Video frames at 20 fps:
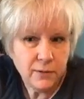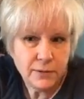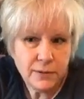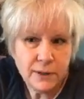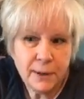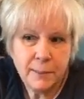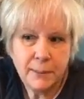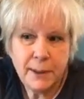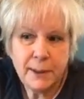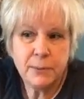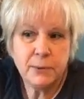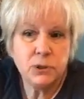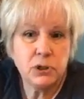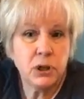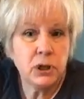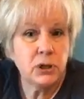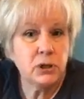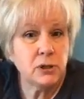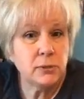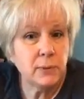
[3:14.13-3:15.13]
Some people
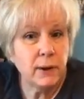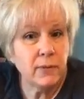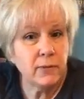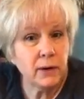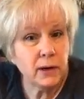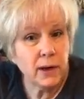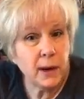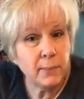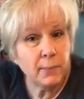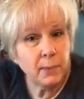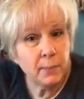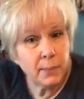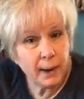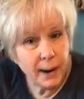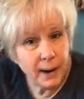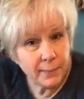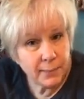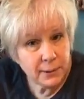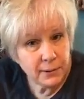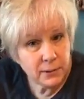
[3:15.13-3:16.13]
change them every couple
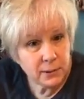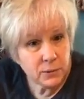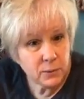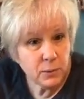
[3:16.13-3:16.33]
bobbins,